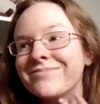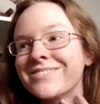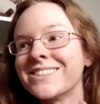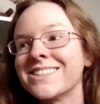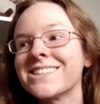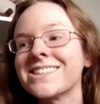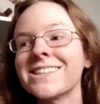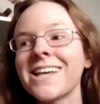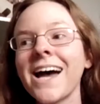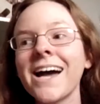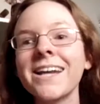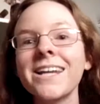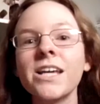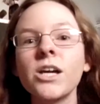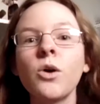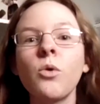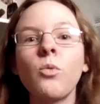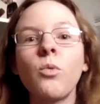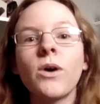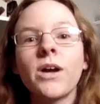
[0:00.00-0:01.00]

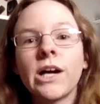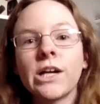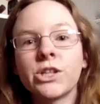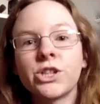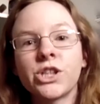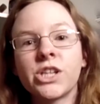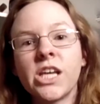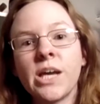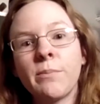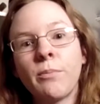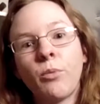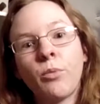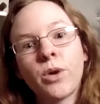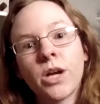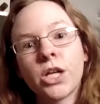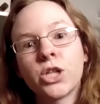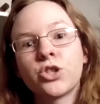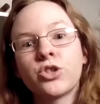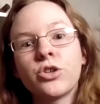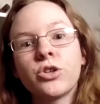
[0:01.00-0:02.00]
deciding what I should keep and what
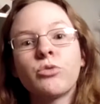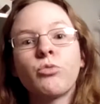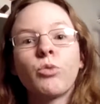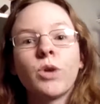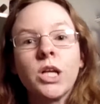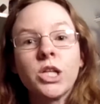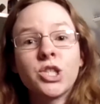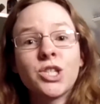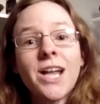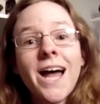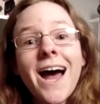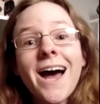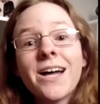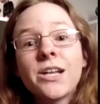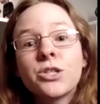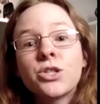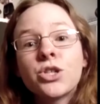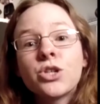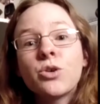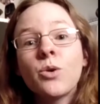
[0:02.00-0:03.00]
I shouldn't, what I should
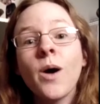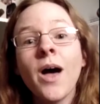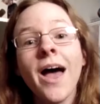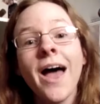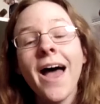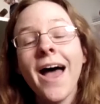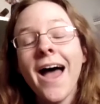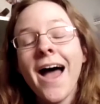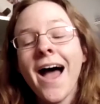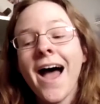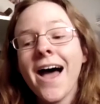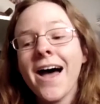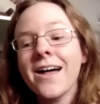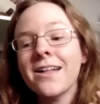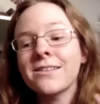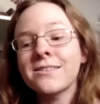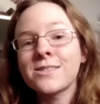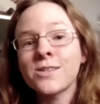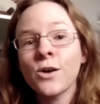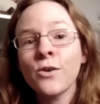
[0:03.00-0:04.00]
add to.
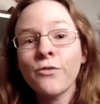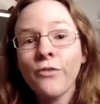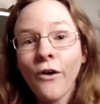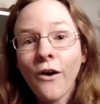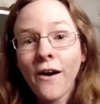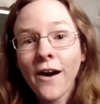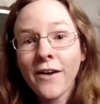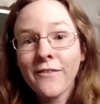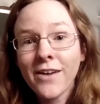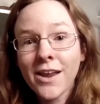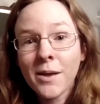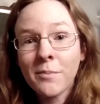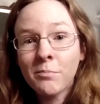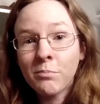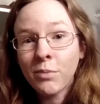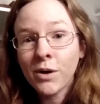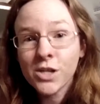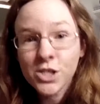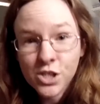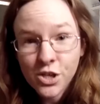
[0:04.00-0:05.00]
And so far I've had a
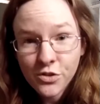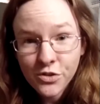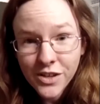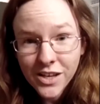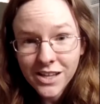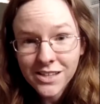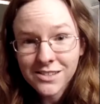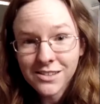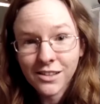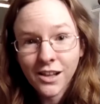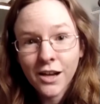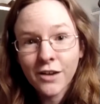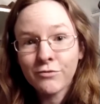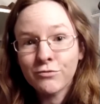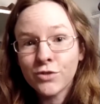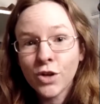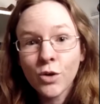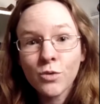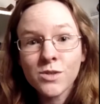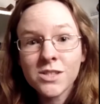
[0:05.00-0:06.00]
bunch of things, a lot
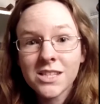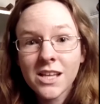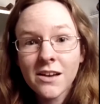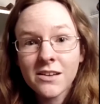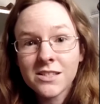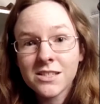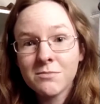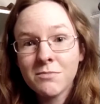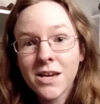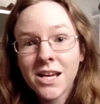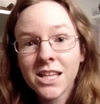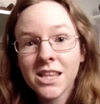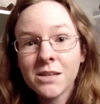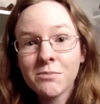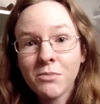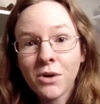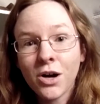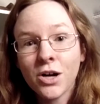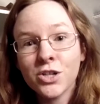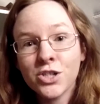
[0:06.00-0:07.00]
of notes set to make in the
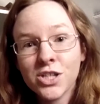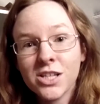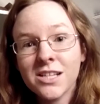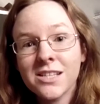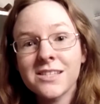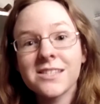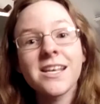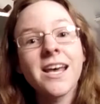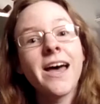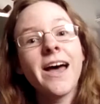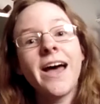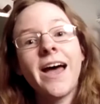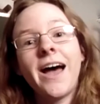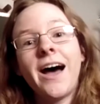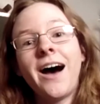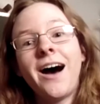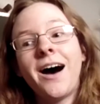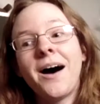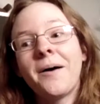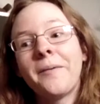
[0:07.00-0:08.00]
margins,
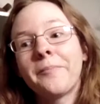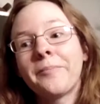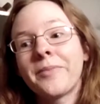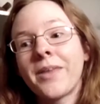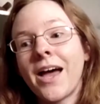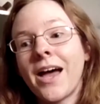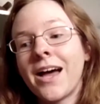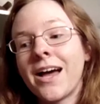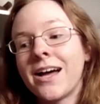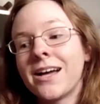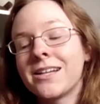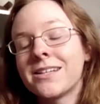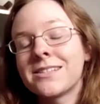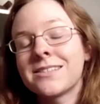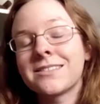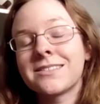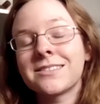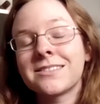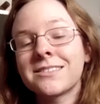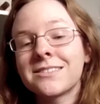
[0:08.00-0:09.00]

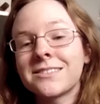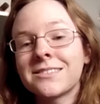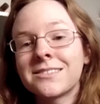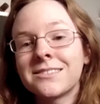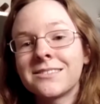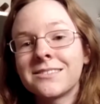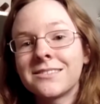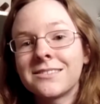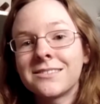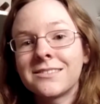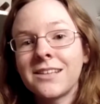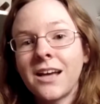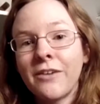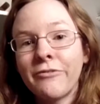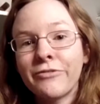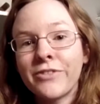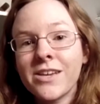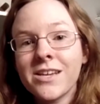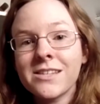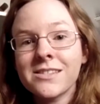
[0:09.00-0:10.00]
and
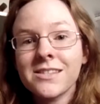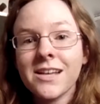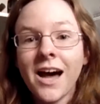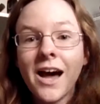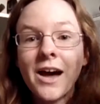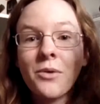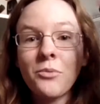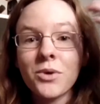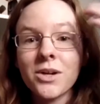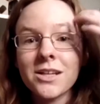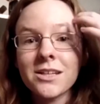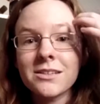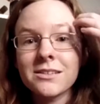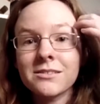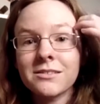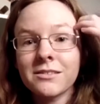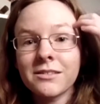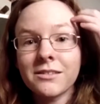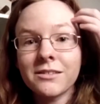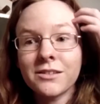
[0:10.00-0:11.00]
of things that I want to,